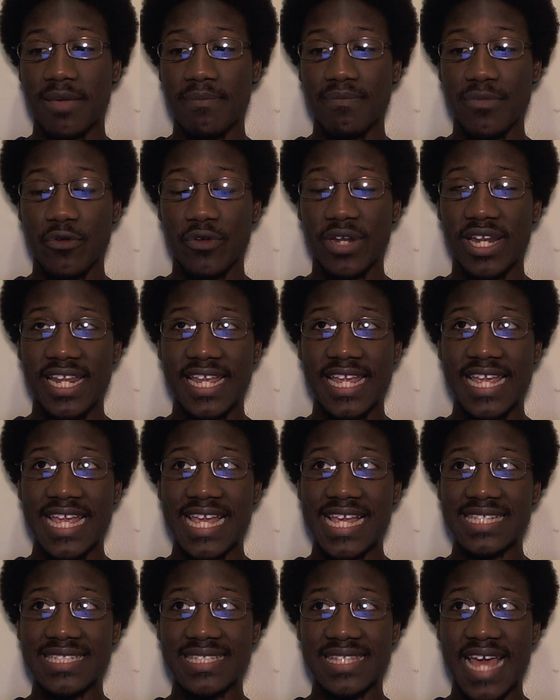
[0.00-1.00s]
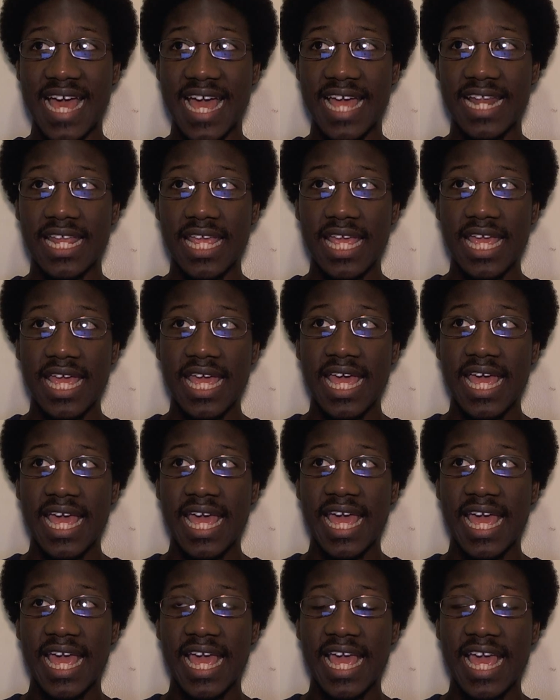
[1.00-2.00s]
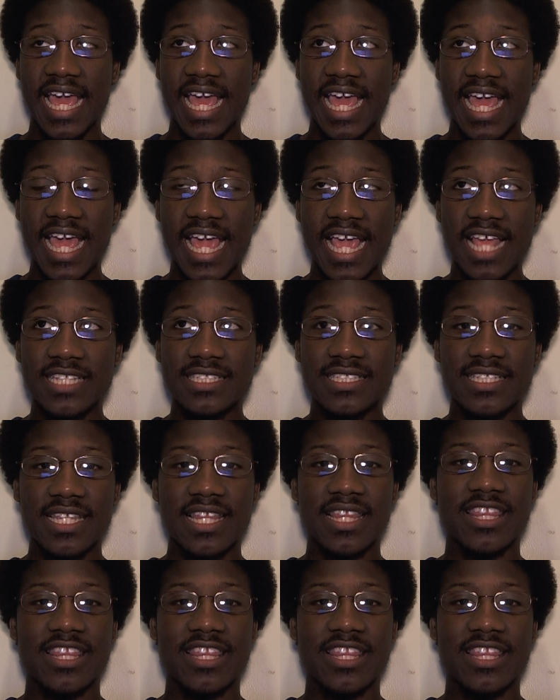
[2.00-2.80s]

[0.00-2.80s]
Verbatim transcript: community is that it's